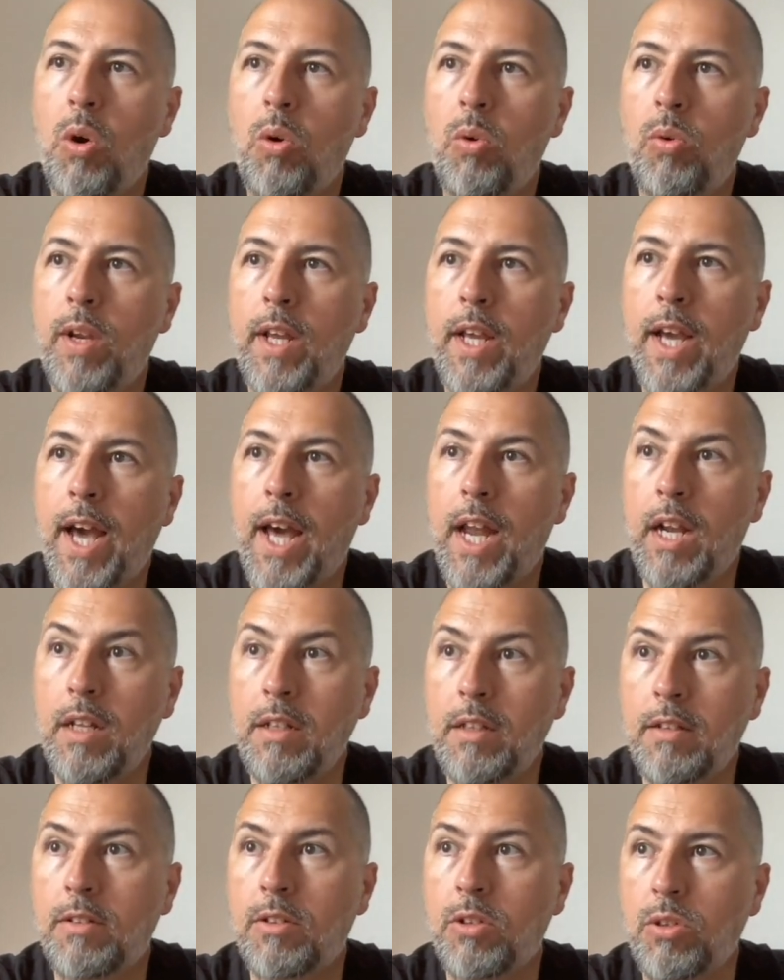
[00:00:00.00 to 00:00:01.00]
Only
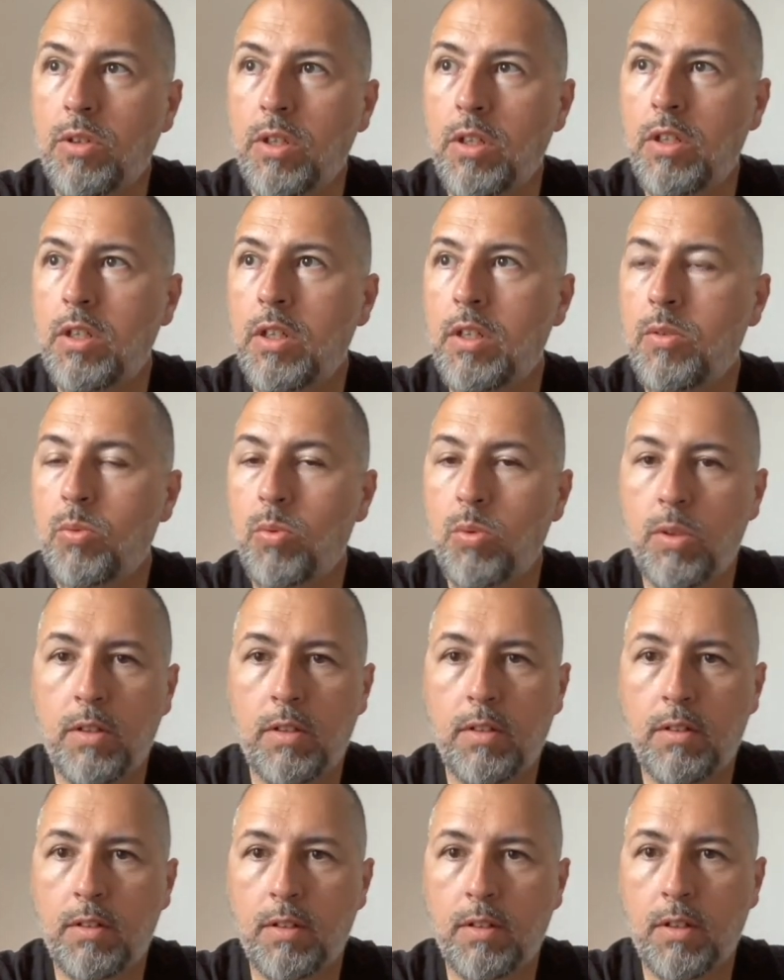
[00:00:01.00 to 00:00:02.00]
analytic storage
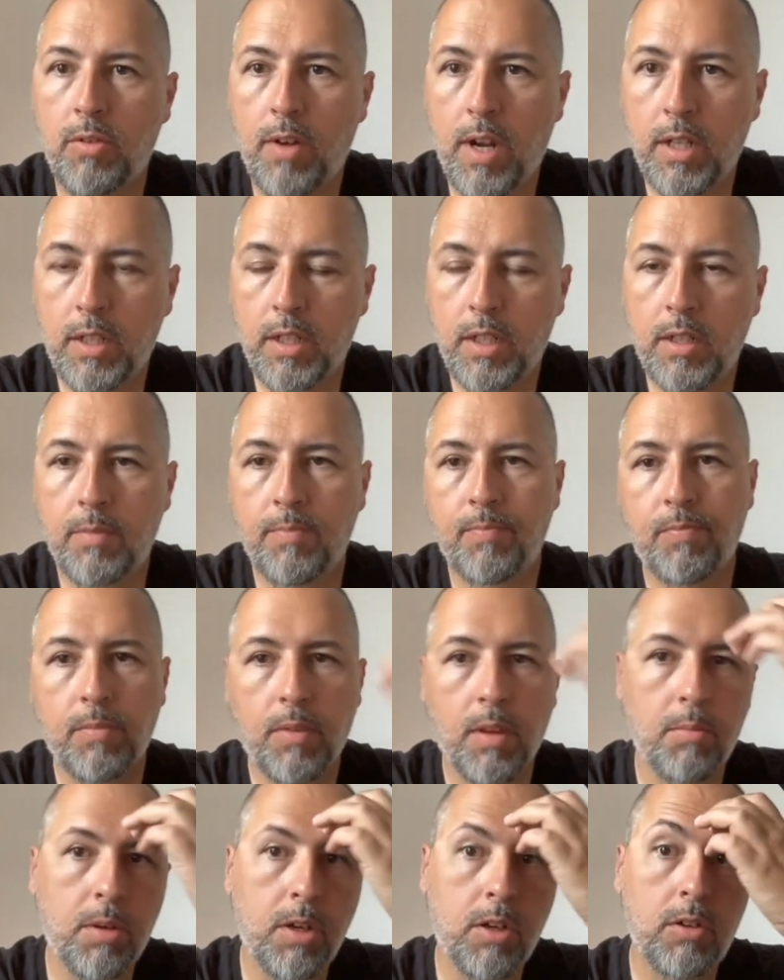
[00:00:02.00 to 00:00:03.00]
was granted
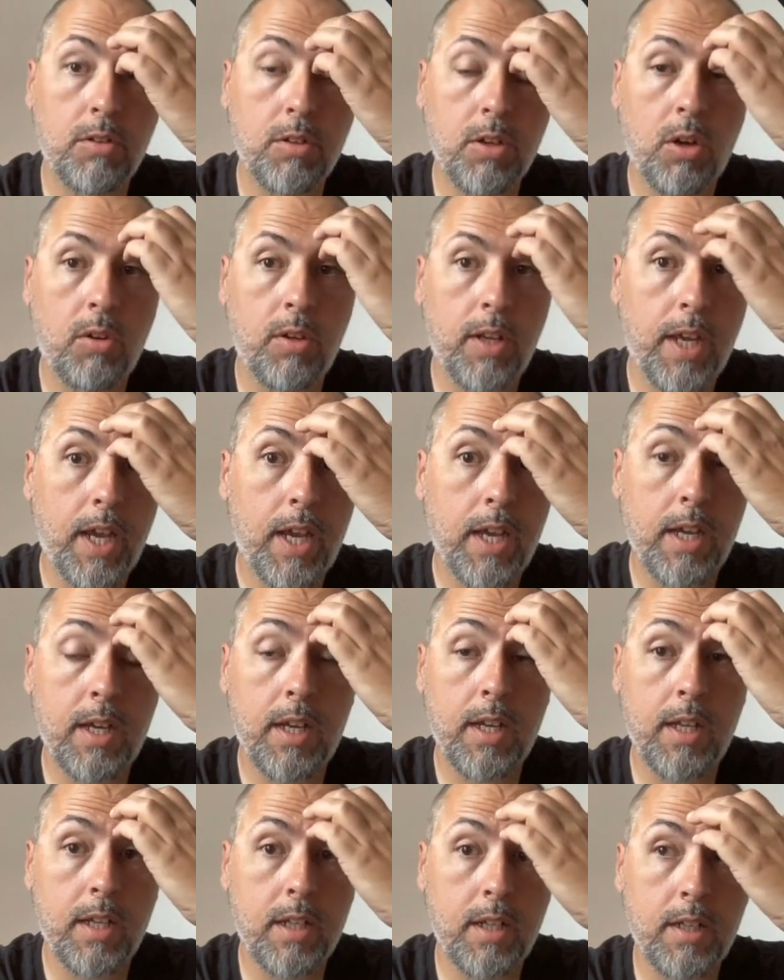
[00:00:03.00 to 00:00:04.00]
because only
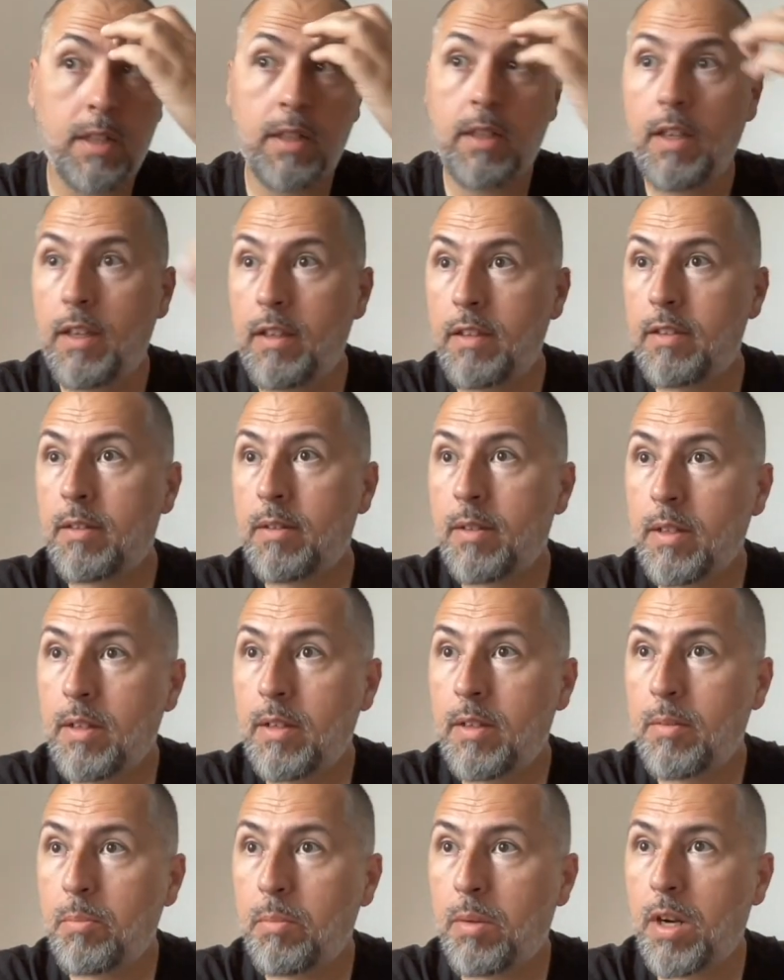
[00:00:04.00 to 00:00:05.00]
this
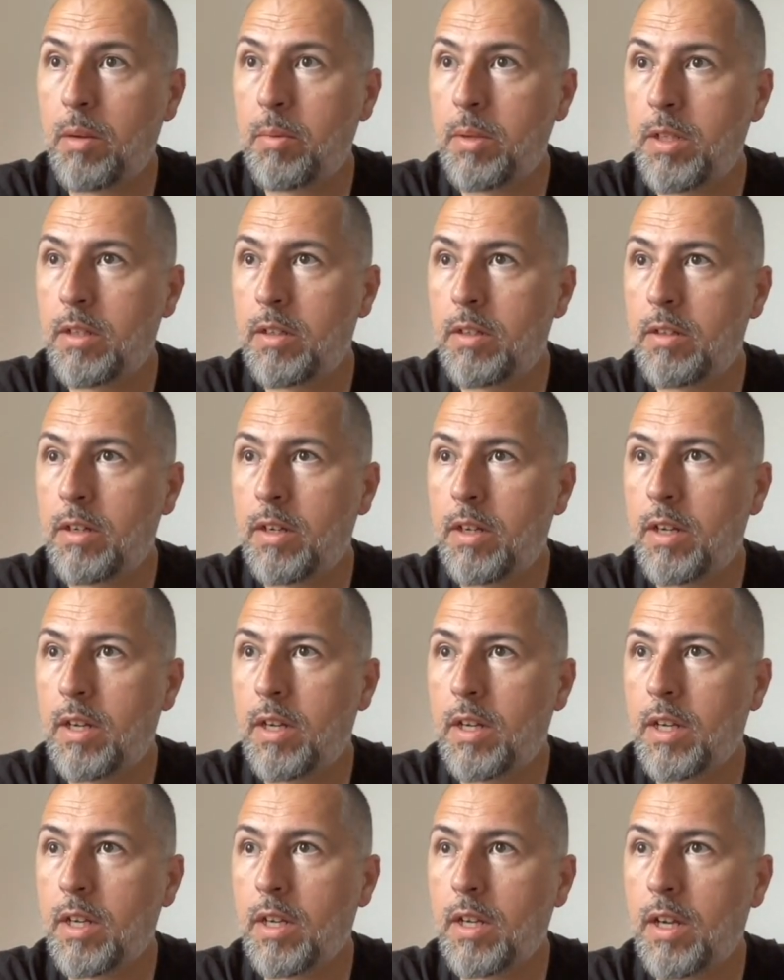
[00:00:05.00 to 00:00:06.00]
parameter
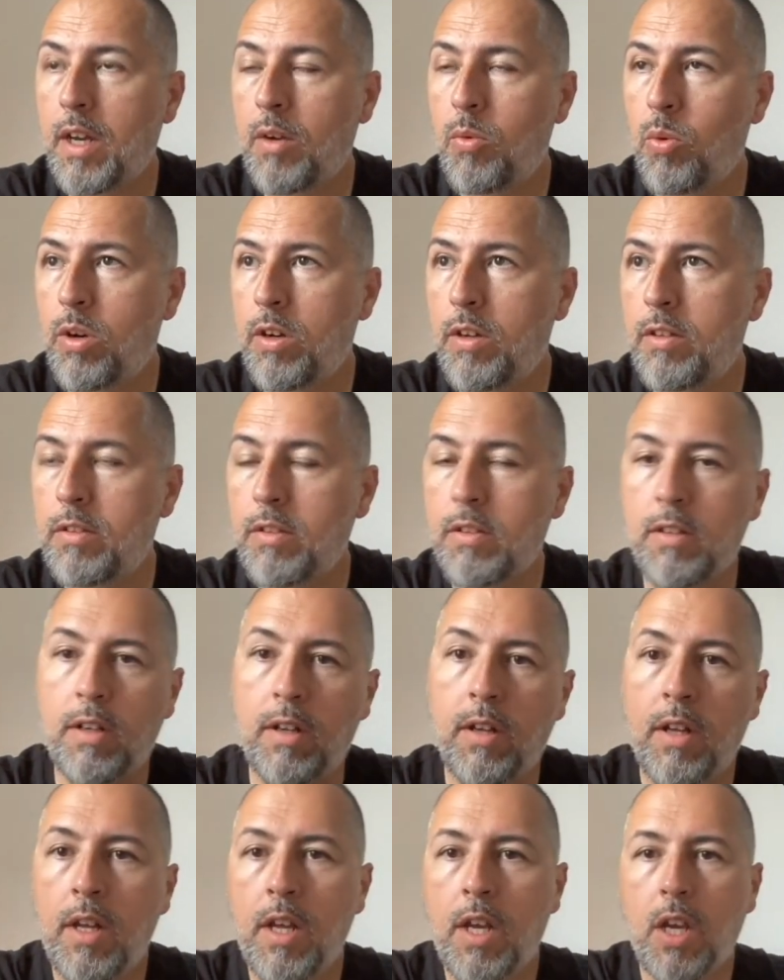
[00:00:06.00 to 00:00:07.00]
was
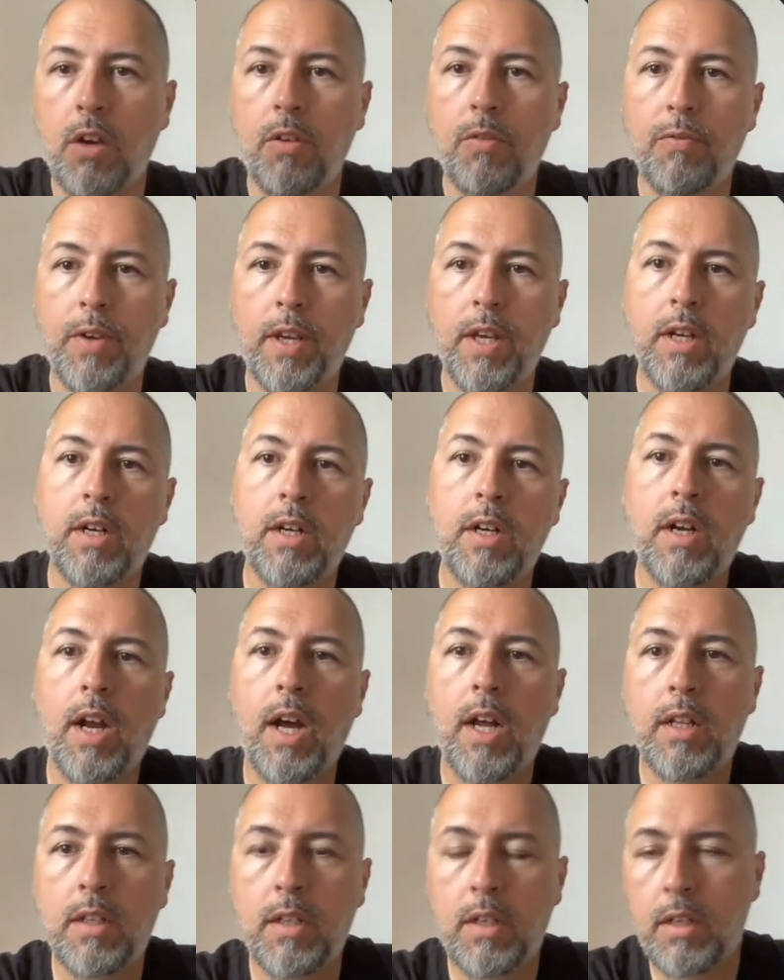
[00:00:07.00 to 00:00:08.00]
uh,
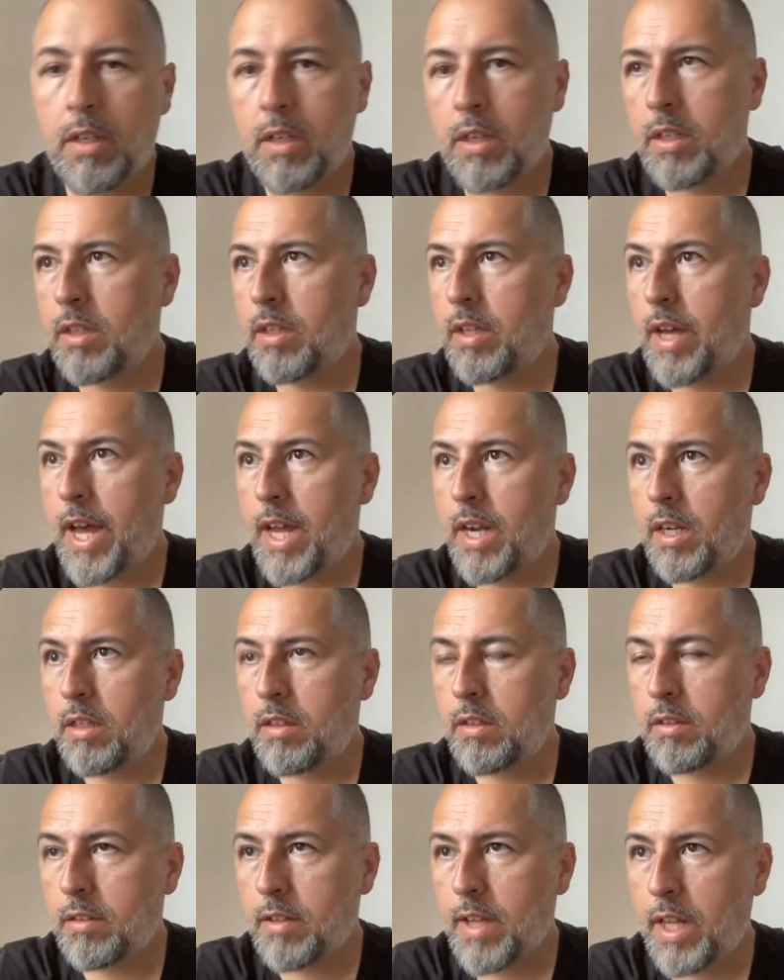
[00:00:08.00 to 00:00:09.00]
configured under the
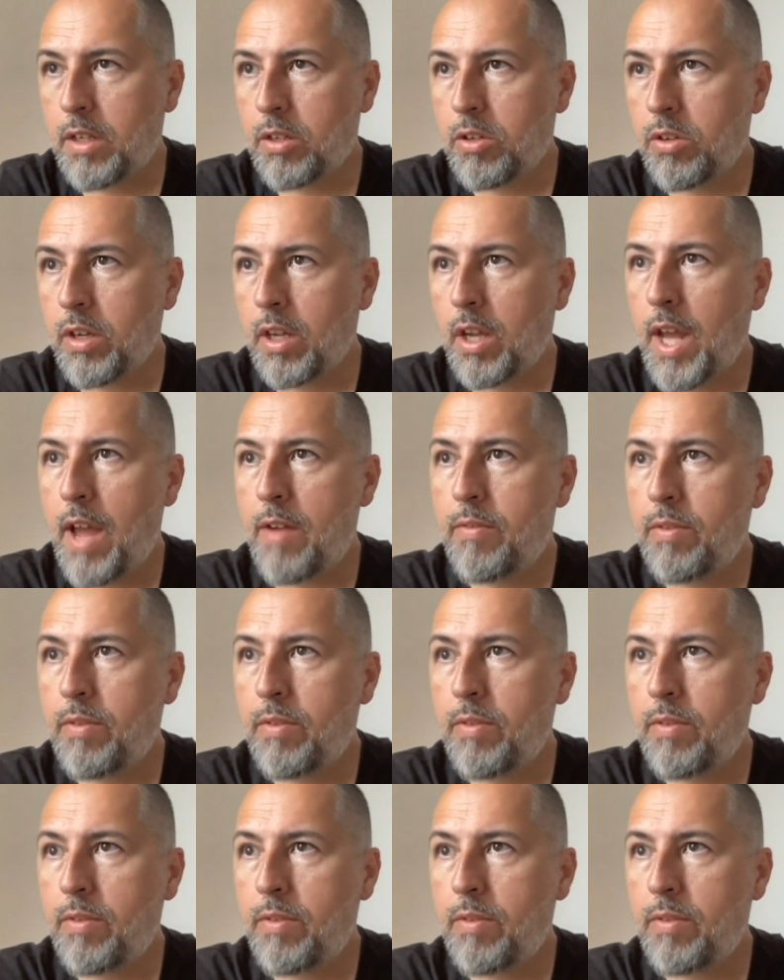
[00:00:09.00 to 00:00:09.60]
analytics category.